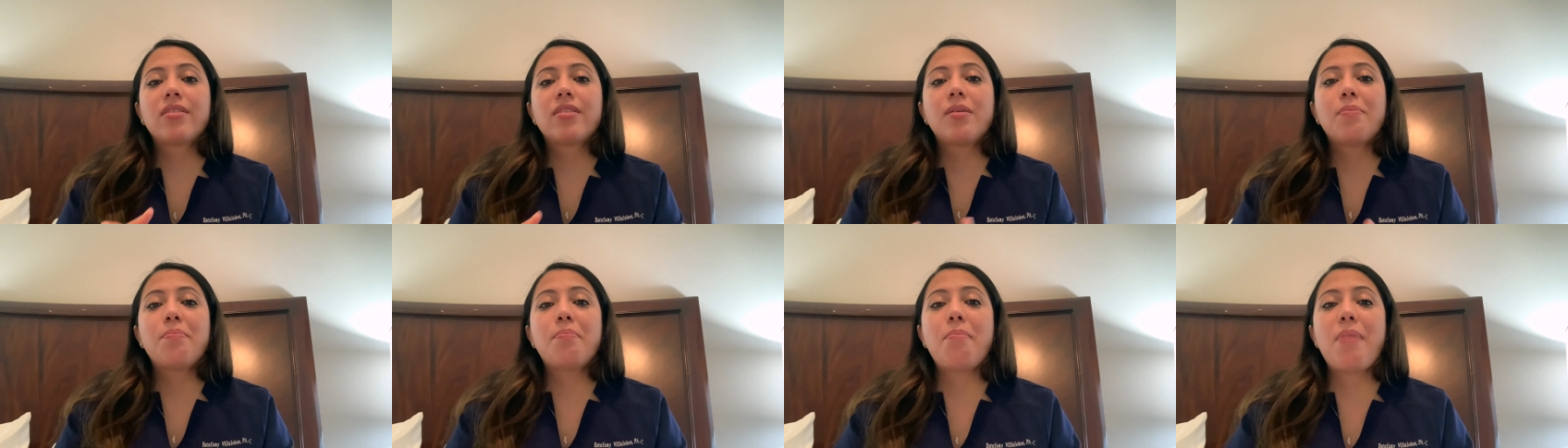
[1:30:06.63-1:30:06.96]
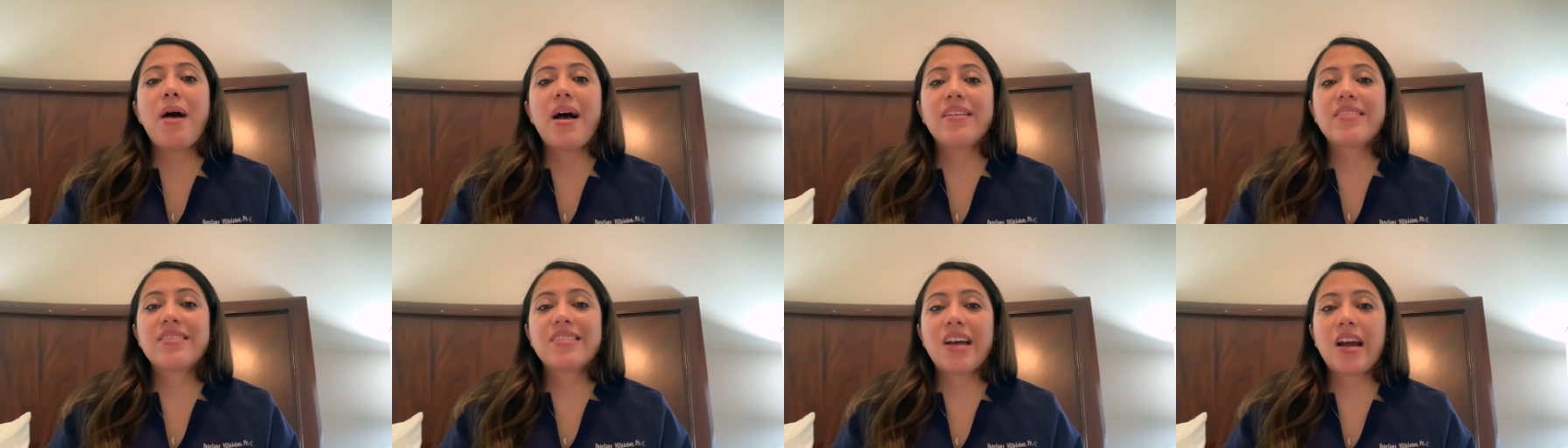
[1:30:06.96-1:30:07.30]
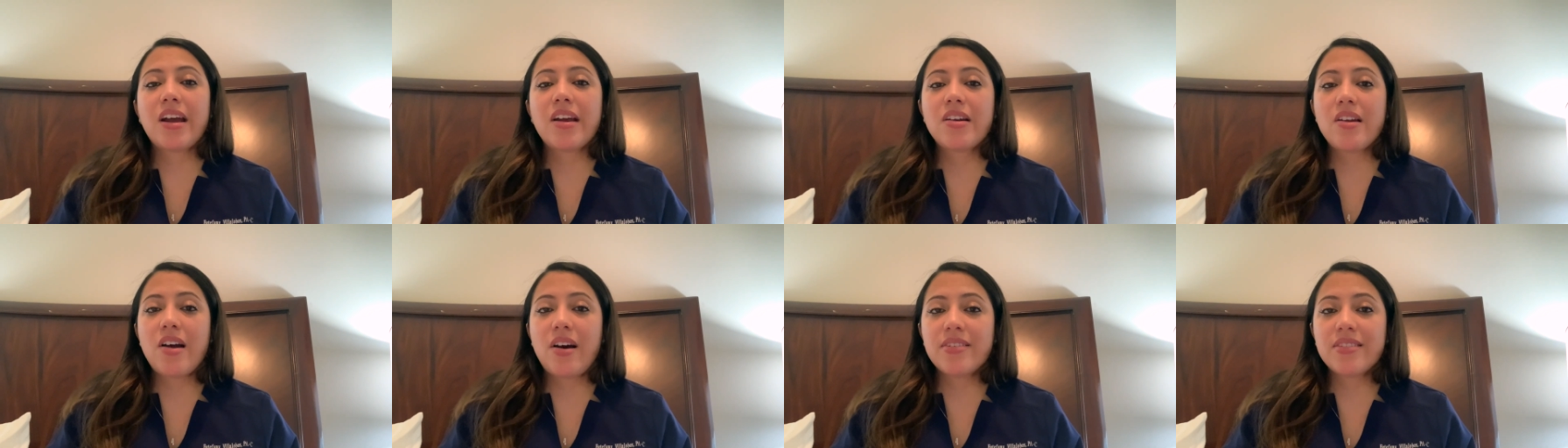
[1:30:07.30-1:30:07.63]
The best
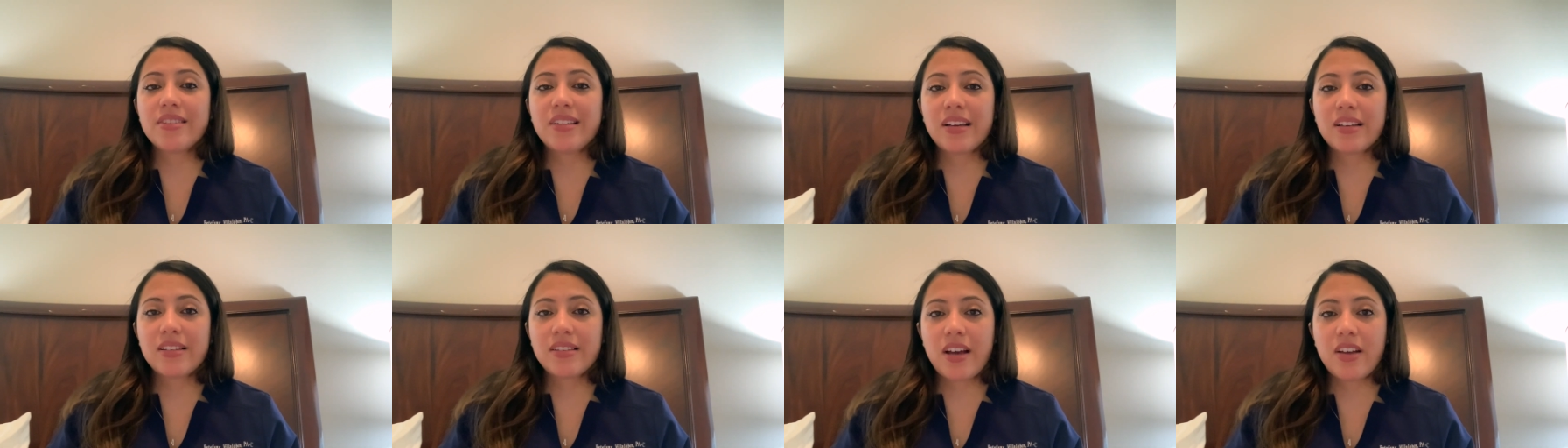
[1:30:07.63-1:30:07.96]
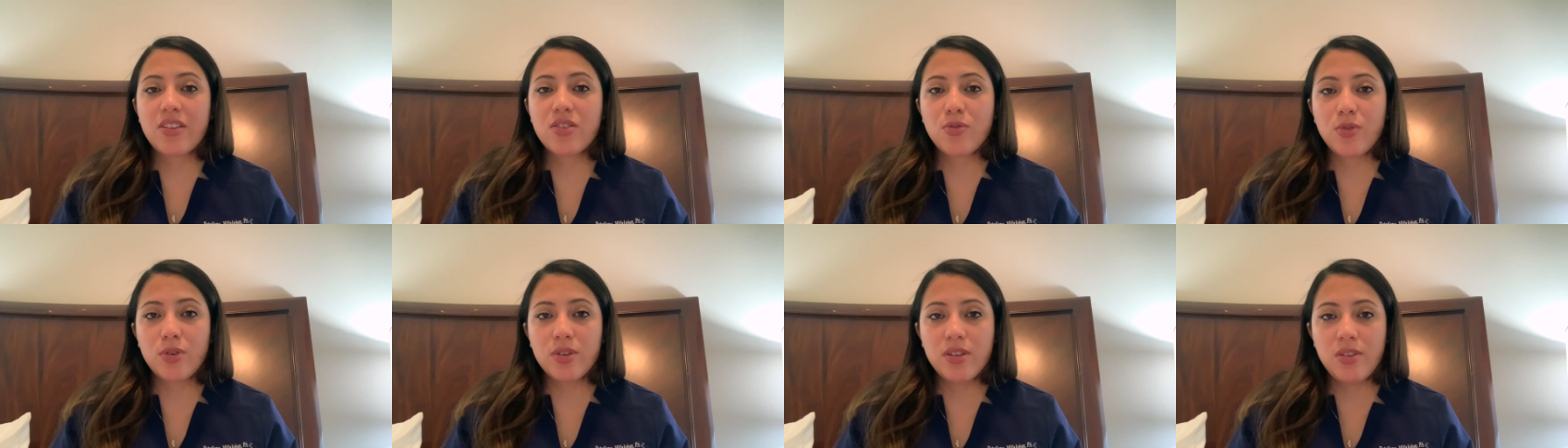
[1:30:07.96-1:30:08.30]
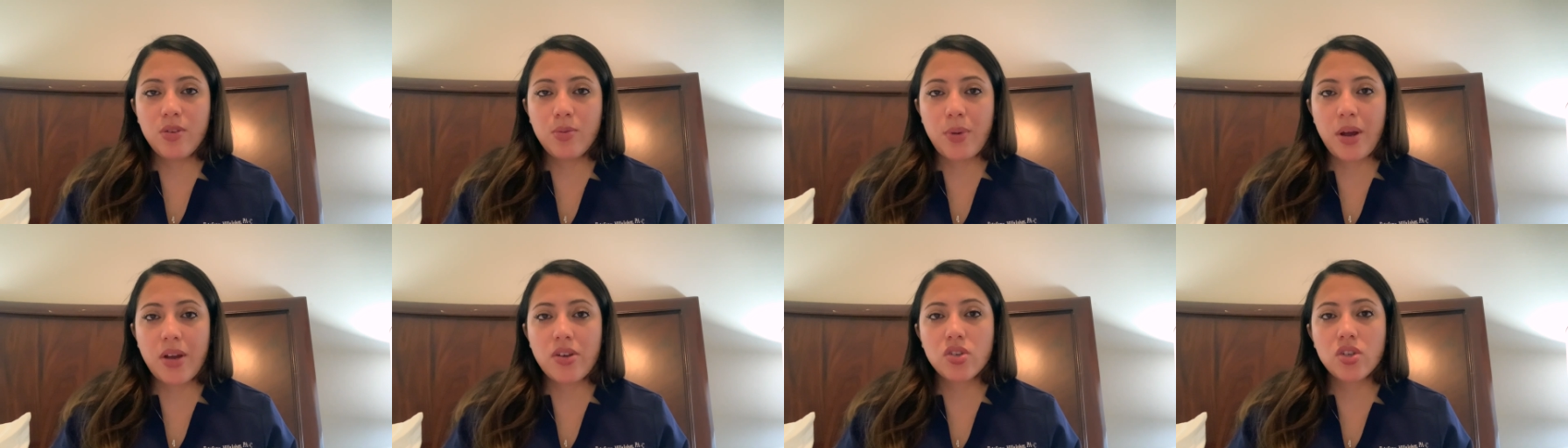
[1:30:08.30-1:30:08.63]
diagnostic test for these
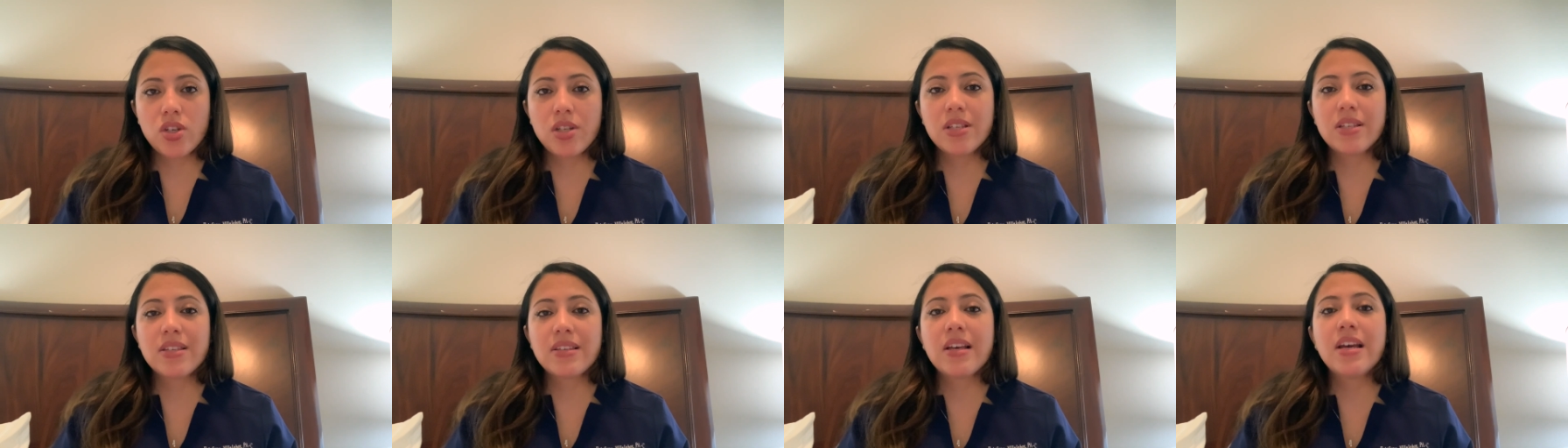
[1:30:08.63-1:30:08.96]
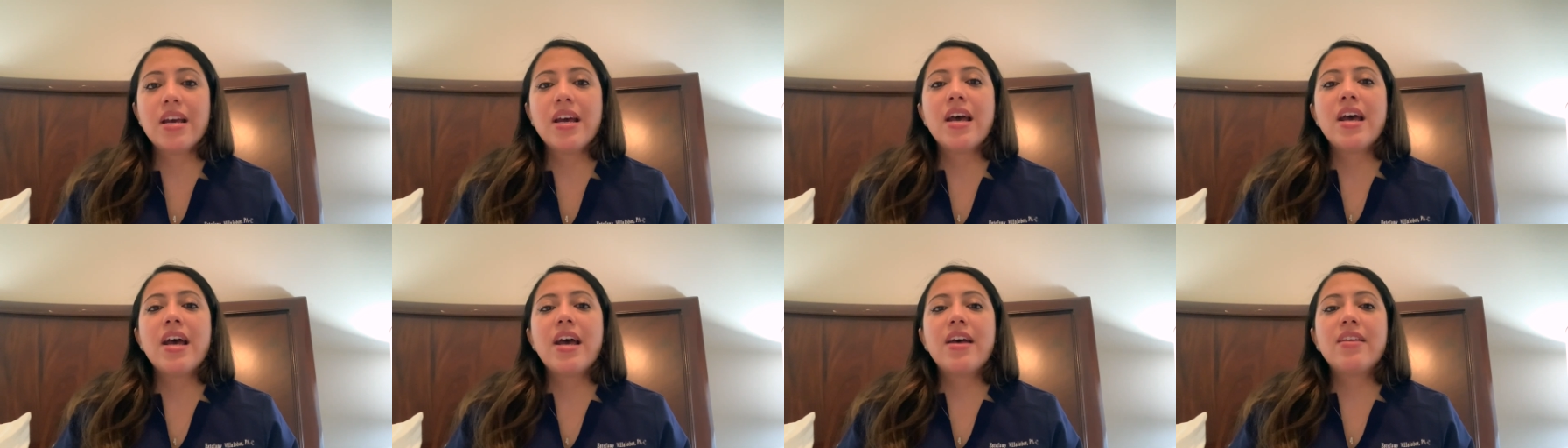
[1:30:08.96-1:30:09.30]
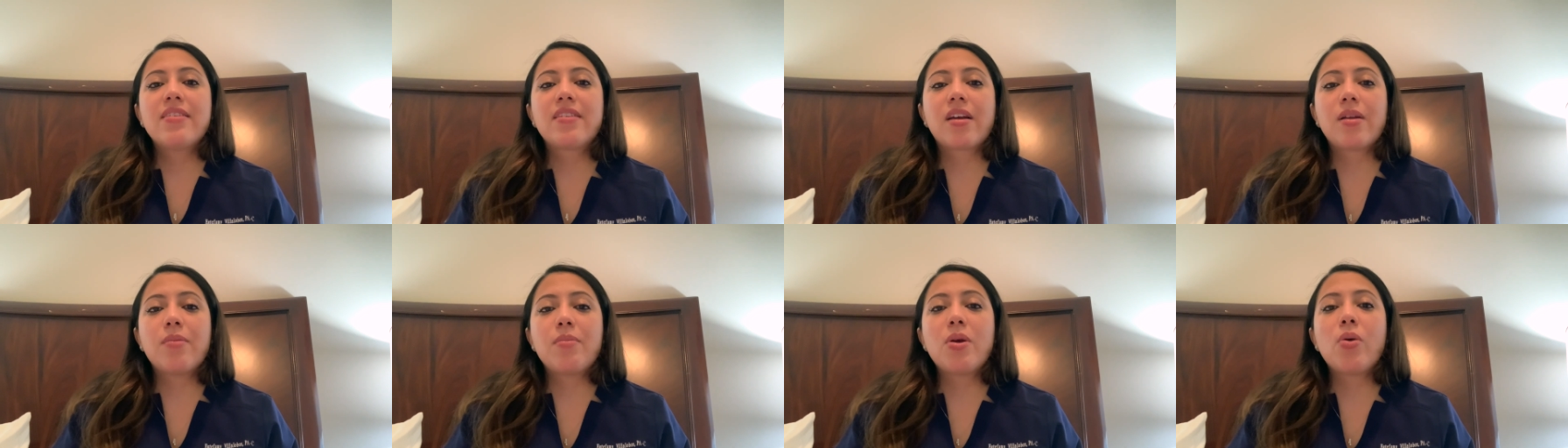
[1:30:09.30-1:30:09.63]
patients is
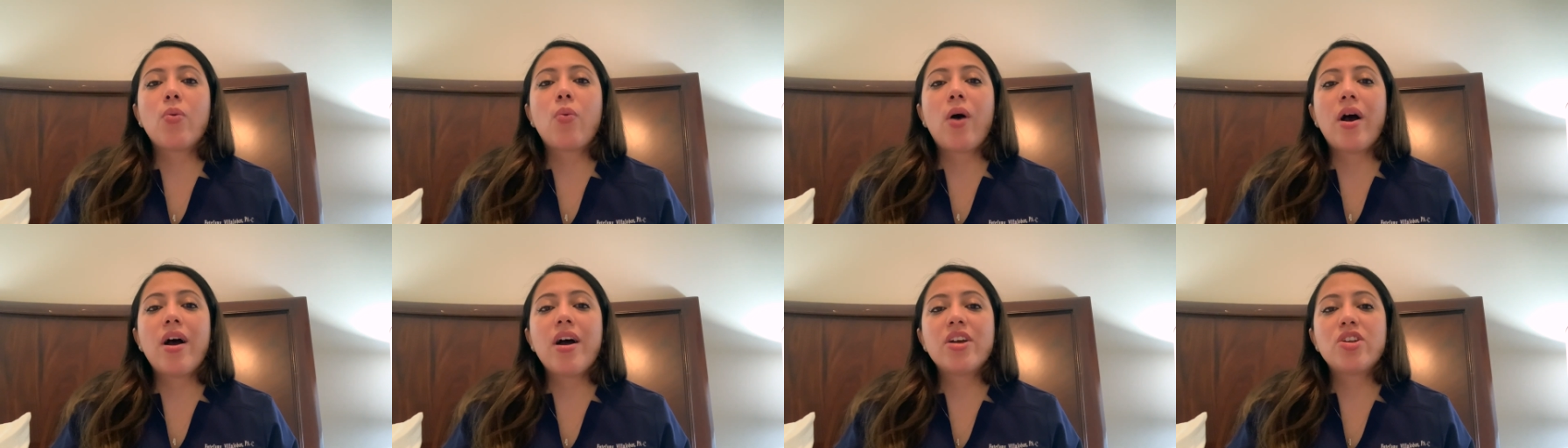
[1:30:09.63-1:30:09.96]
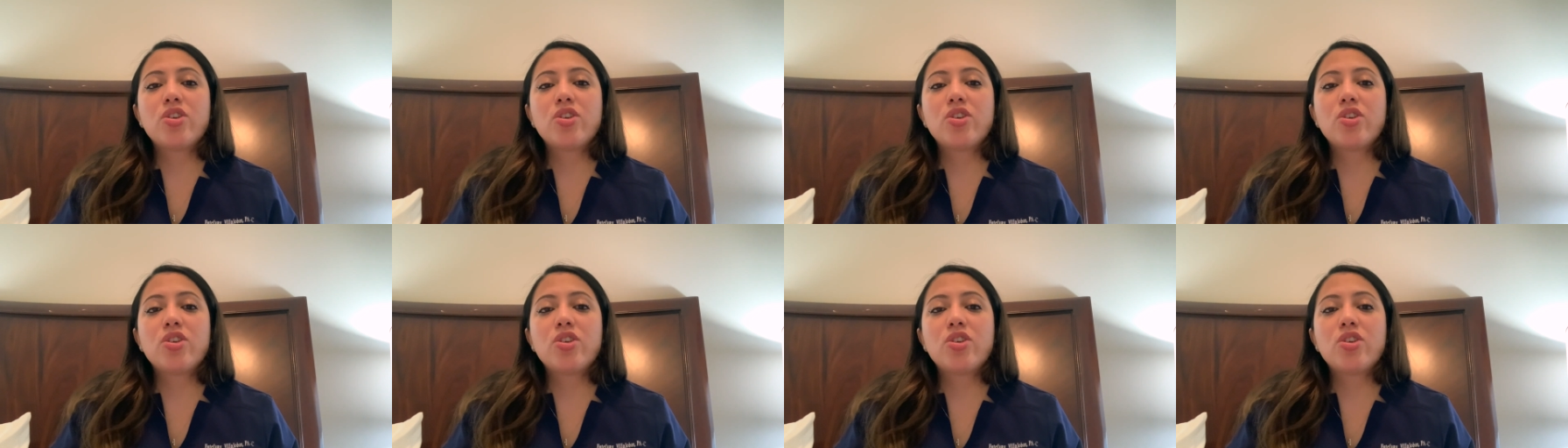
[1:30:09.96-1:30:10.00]
going to be what?